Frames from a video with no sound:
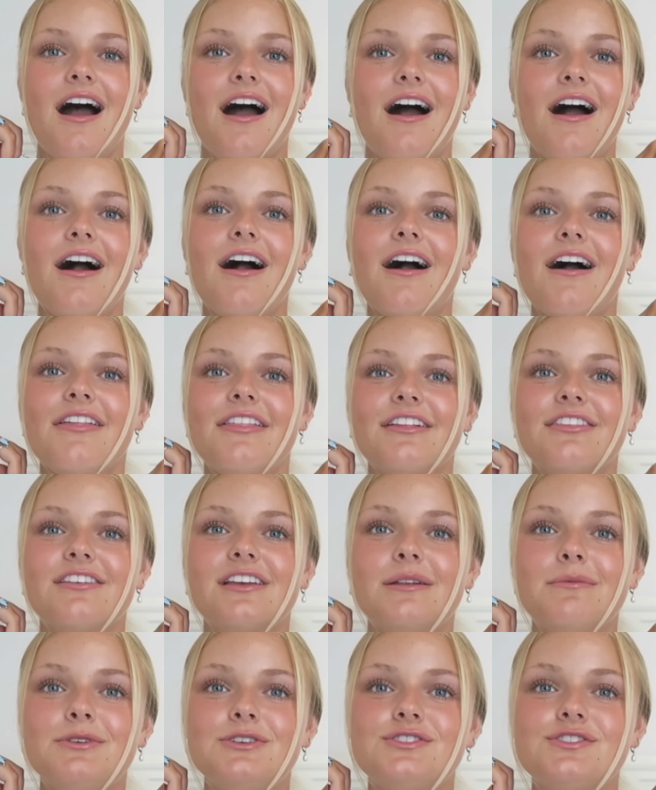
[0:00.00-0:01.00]
oh, that's
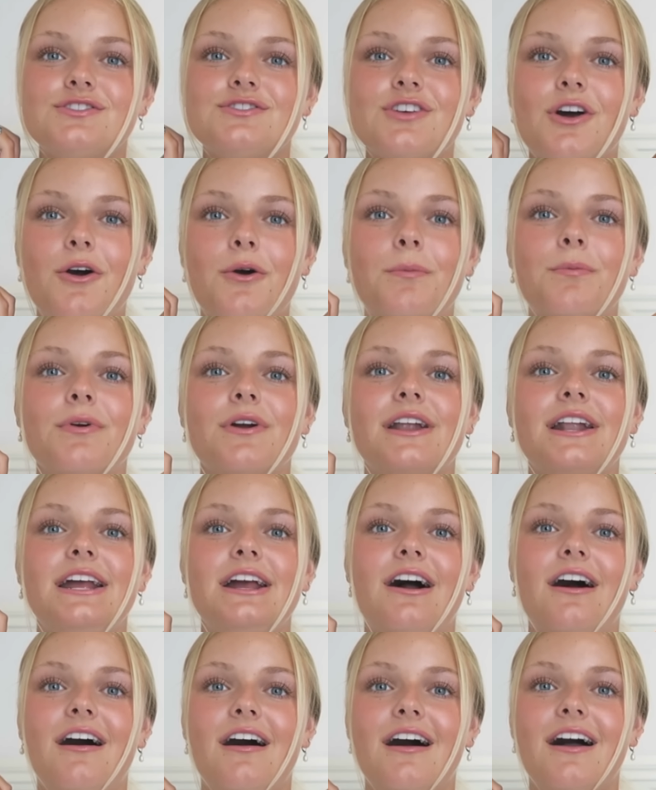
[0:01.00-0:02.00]
gonna be so pretty
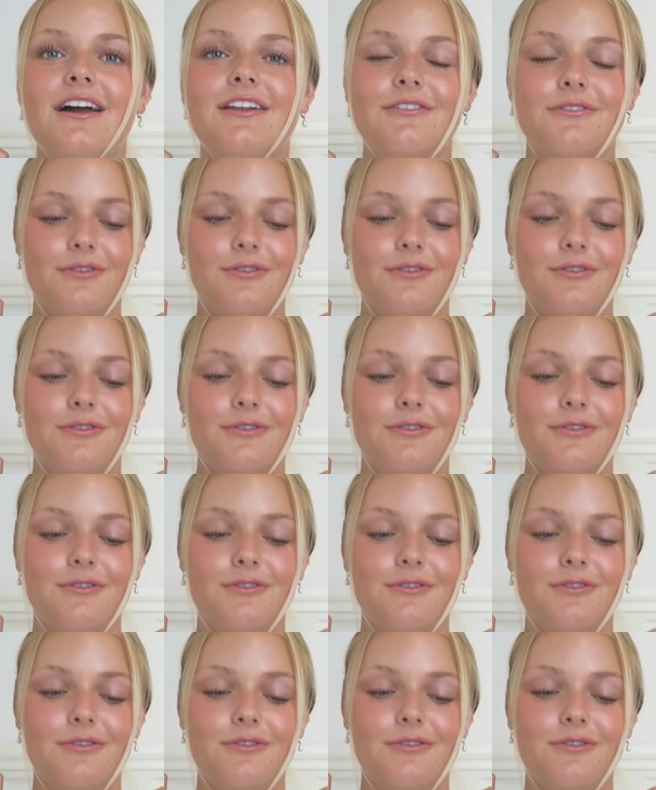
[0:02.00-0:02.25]
on.